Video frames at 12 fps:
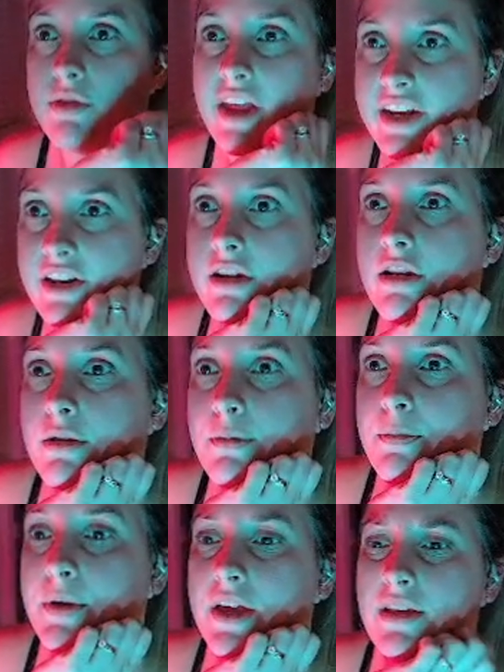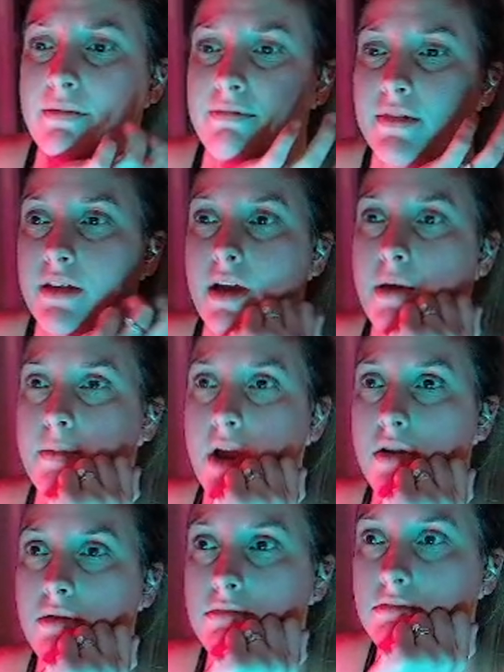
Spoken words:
later, but I'm not